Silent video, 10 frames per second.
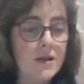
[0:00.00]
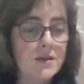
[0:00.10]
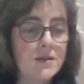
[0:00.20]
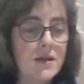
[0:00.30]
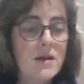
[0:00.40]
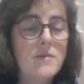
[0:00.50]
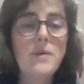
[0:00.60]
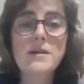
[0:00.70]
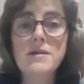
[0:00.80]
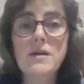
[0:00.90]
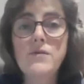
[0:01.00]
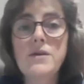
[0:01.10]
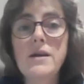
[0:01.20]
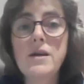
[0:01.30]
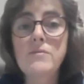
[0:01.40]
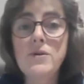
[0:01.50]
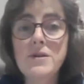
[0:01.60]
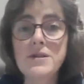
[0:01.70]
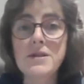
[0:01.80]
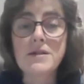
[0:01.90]
us by serving their
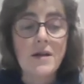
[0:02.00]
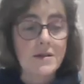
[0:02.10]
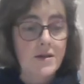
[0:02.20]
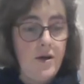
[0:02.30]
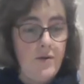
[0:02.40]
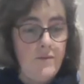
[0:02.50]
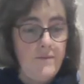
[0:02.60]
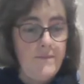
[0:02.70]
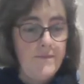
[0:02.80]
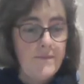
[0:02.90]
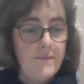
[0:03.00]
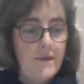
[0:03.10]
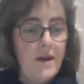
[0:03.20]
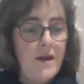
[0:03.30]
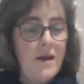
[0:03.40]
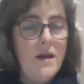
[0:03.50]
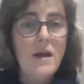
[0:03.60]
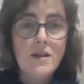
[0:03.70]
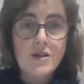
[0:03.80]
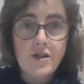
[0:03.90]
communities at home.
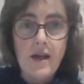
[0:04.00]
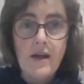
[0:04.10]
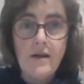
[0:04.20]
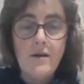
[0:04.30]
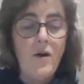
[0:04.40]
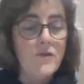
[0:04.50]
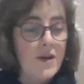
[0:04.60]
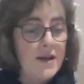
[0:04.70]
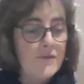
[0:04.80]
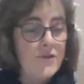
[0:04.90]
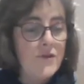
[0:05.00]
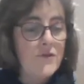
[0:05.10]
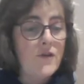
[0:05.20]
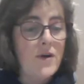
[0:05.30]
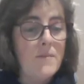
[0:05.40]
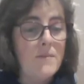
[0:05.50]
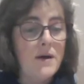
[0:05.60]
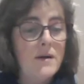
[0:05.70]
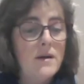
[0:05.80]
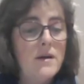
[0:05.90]
Each year, on the 11th of
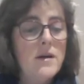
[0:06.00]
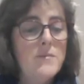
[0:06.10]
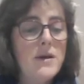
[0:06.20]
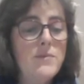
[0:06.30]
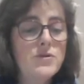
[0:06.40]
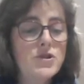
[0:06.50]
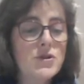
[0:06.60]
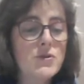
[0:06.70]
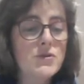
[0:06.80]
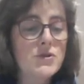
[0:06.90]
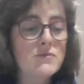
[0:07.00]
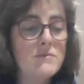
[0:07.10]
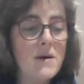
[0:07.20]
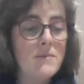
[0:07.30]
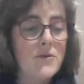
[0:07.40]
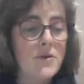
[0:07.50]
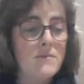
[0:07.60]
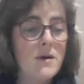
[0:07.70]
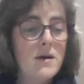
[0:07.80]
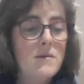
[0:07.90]
November, people choose to remember
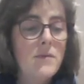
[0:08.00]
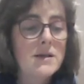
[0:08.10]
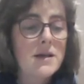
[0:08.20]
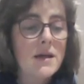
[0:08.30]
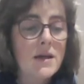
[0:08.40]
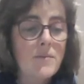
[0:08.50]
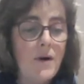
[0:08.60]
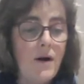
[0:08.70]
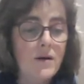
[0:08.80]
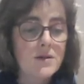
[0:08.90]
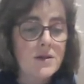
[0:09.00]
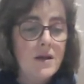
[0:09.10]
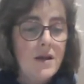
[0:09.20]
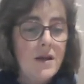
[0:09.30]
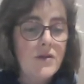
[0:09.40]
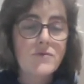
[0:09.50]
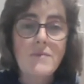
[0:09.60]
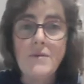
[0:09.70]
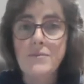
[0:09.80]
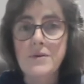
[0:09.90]
them by taking part in
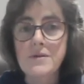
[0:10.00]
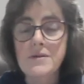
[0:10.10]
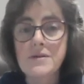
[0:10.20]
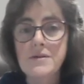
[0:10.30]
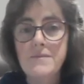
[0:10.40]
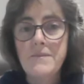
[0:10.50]
Remembrance.